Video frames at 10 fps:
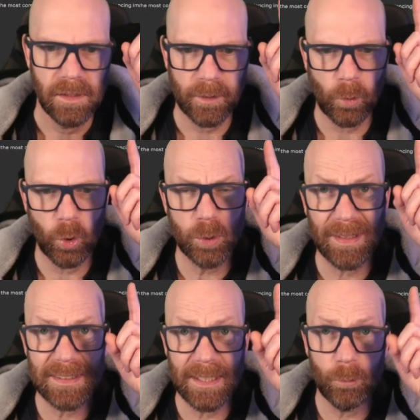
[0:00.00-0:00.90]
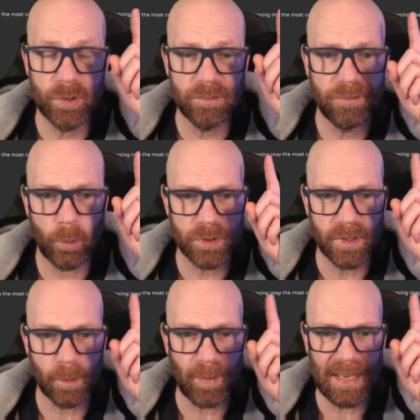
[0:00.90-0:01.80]
It automatically will default
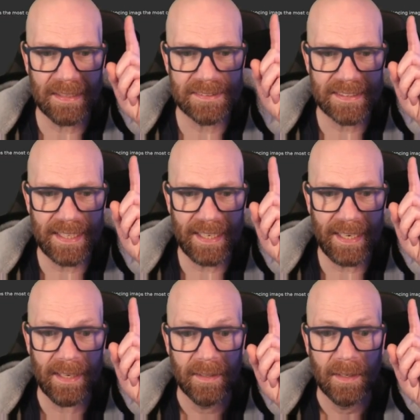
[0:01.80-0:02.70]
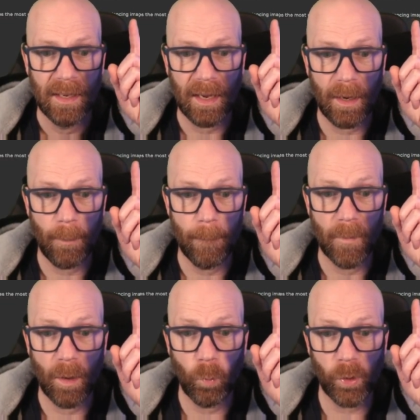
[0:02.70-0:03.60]
to the balance here. And
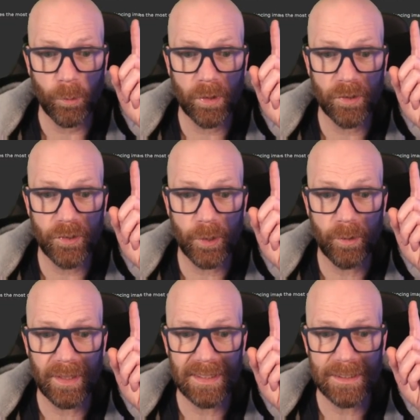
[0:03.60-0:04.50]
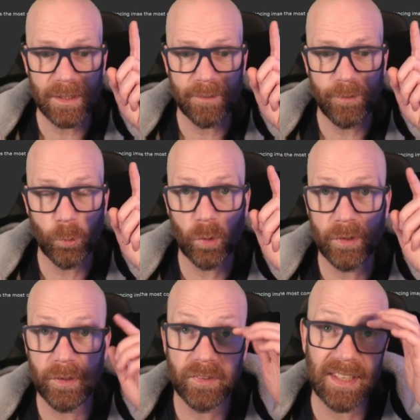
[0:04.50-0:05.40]
what you want to do is if you
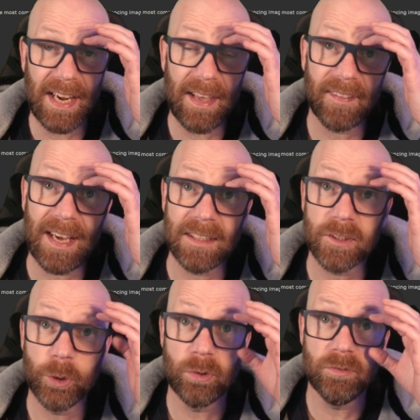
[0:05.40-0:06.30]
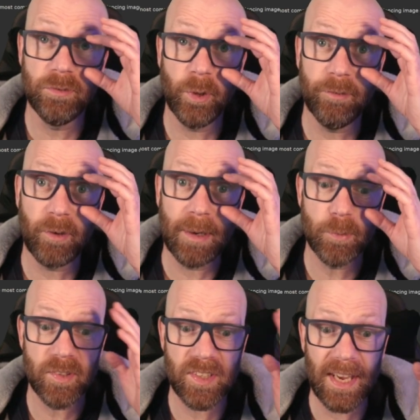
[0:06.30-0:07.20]
want to get that 240
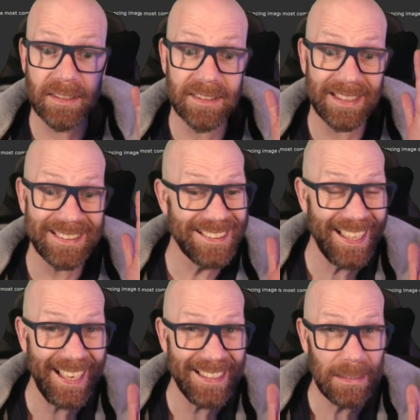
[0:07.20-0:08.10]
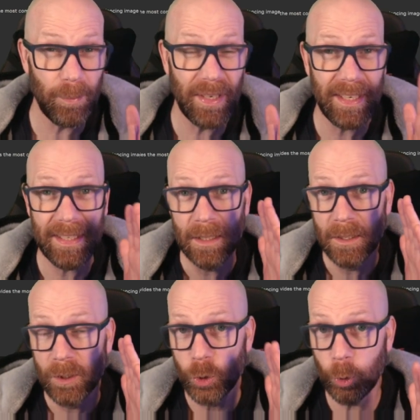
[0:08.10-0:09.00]
frames per second, so that's 1080p,
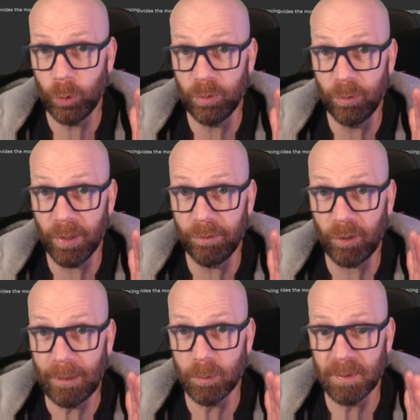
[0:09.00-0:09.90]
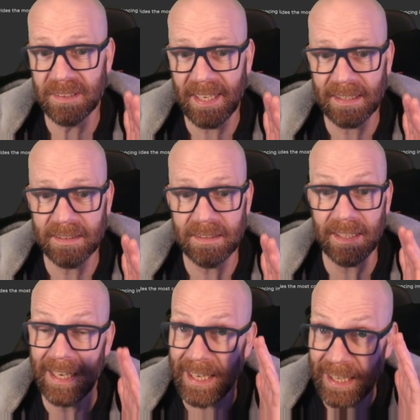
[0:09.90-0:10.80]
240 frames per second,
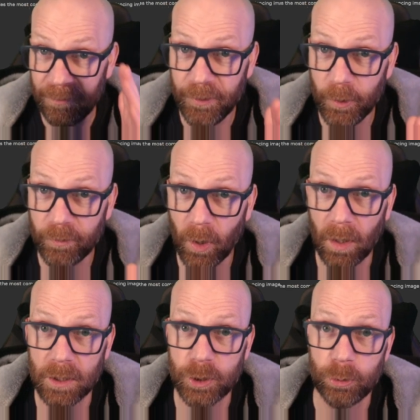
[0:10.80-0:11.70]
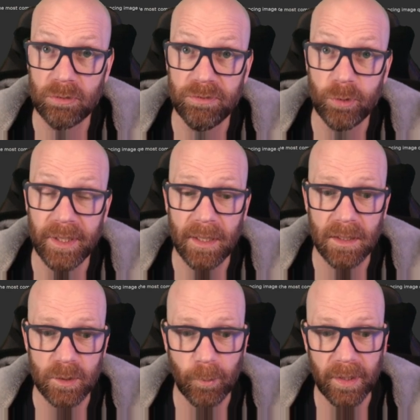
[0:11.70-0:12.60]
if you've got a 240
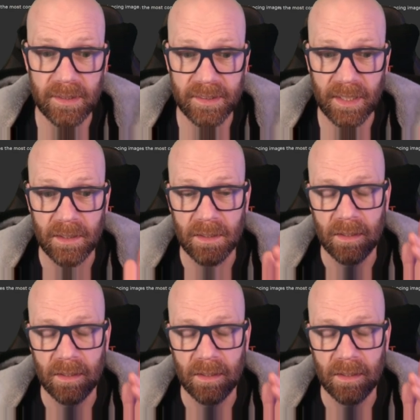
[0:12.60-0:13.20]
hertz monitor